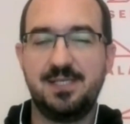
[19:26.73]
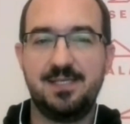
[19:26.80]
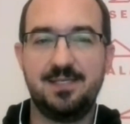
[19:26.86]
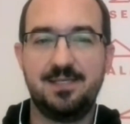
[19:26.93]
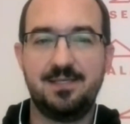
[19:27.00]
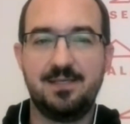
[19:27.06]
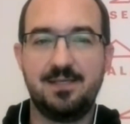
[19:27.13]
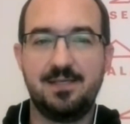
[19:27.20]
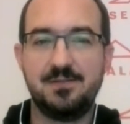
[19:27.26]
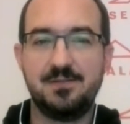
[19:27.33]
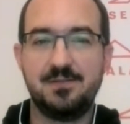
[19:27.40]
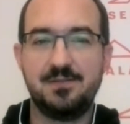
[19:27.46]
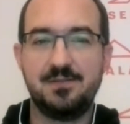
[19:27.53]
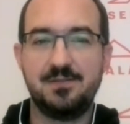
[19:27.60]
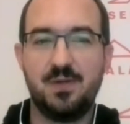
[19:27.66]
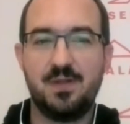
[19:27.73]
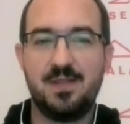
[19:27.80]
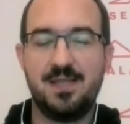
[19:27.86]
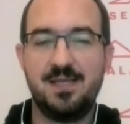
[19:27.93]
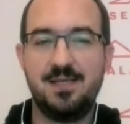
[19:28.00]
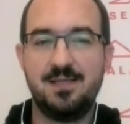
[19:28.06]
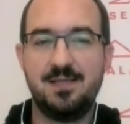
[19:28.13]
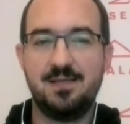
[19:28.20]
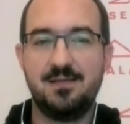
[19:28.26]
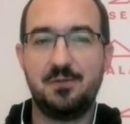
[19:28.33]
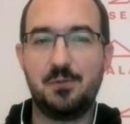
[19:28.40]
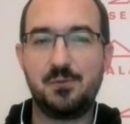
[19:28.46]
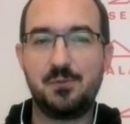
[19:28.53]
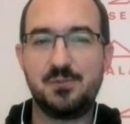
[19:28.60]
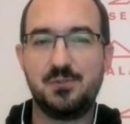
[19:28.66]
And so I think that,
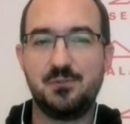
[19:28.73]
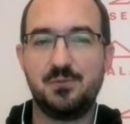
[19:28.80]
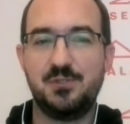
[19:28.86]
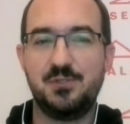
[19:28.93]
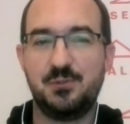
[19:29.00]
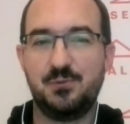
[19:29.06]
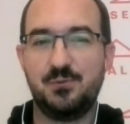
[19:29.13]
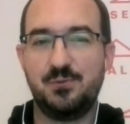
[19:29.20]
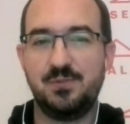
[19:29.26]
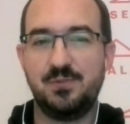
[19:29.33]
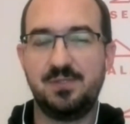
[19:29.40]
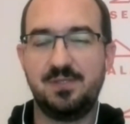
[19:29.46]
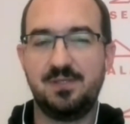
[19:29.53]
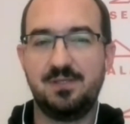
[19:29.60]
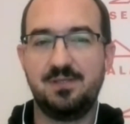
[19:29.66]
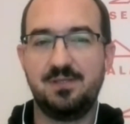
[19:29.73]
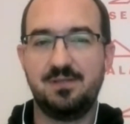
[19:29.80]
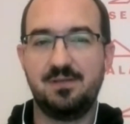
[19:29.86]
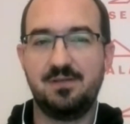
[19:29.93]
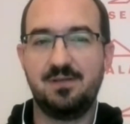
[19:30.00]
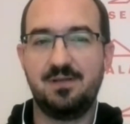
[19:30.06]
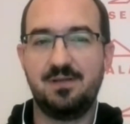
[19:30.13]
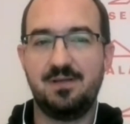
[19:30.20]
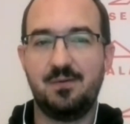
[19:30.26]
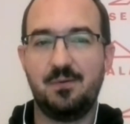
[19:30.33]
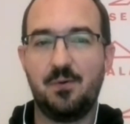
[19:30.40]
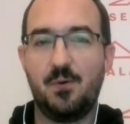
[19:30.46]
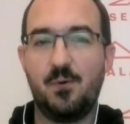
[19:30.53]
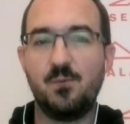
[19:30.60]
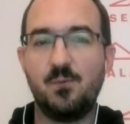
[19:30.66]
long story short,
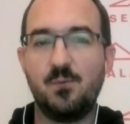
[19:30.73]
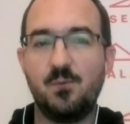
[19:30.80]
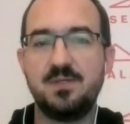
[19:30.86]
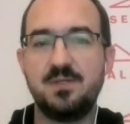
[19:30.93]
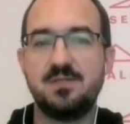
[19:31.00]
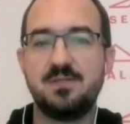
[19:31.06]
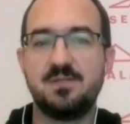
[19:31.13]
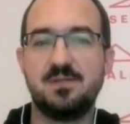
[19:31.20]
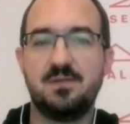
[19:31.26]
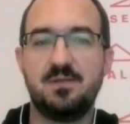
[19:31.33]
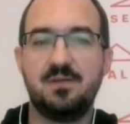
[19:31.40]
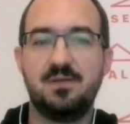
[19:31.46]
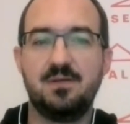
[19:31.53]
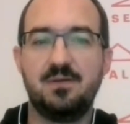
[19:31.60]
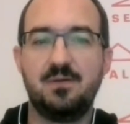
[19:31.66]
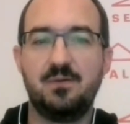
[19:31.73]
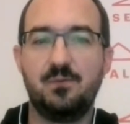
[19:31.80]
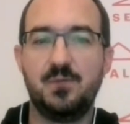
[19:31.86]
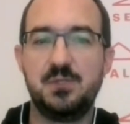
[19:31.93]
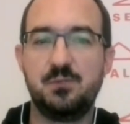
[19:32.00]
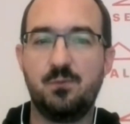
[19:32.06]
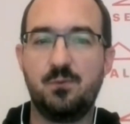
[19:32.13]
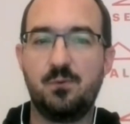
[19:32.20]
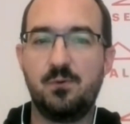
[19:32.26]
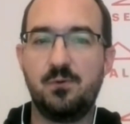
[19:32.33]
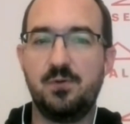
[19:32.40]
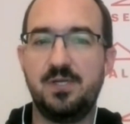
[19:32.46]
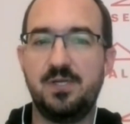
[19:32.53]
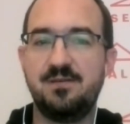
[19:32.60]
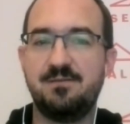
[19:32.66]
companies which
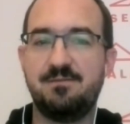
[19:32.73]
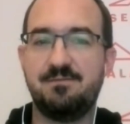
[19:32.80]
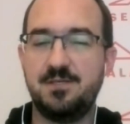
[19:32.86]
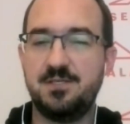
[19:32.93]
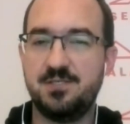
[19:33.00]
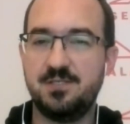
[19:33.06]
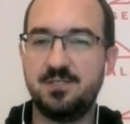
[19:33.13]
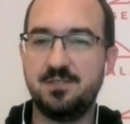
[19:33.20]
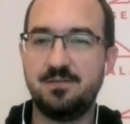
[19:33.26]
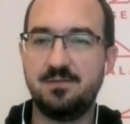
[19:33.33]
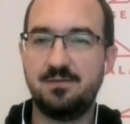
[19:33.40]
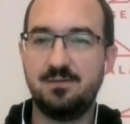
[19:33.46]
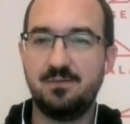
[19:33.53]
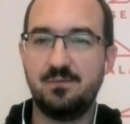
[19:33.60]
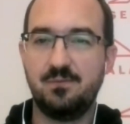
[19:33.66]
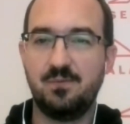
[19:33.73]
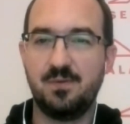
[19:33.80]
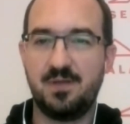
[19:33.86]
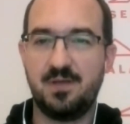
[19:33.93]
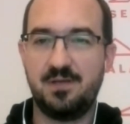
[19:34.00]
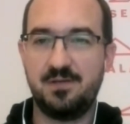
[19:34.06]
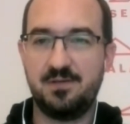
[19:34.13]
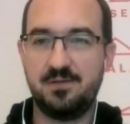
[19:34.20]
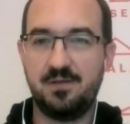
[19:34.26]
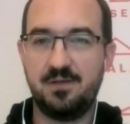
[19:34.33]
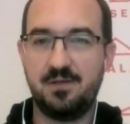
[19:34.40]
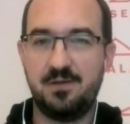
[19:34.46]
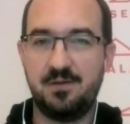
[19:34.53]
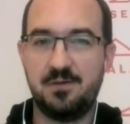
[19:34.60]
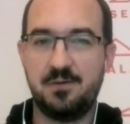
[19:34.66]
were inefficient with their
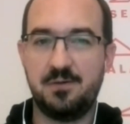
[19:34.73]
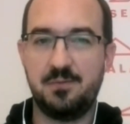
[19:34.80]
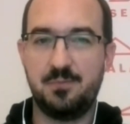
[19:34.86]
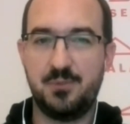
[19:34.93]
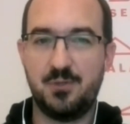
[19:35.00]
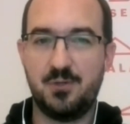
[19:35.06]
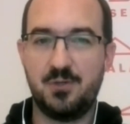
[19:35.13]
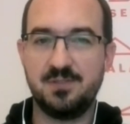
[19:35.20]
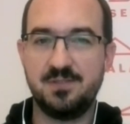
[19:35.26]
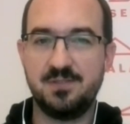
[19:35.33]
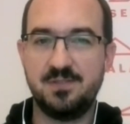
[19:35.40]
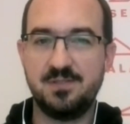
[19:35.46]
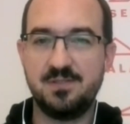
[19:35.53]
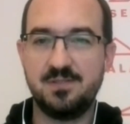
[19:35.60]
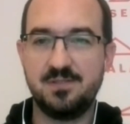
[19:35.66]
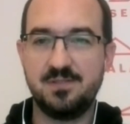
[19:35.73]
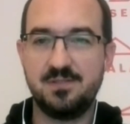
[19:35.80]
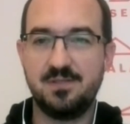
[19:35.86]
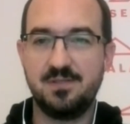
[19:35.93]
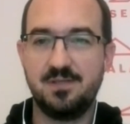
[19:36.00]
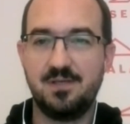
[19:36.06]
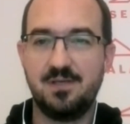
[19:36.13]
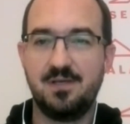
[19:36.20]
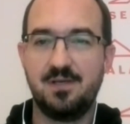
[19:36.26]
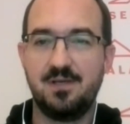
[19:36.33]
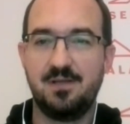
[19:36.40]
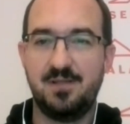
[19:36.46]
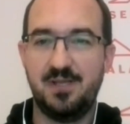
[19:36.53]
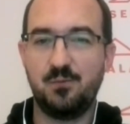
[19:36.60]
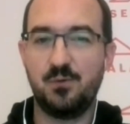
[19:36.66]
AR processes,
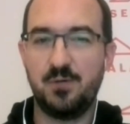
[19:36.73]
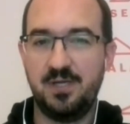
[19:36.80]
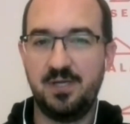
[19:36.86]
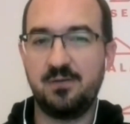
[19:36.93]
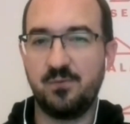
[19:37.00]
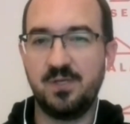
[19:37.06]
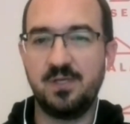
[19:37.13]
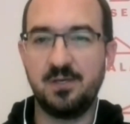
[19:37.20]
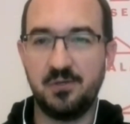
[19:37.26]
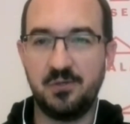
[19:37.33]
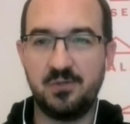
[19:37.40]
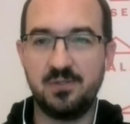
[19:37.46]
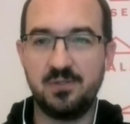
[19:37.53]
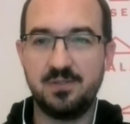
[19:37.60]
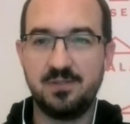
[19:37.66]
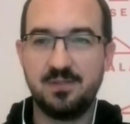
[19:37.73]
they were hit really hard.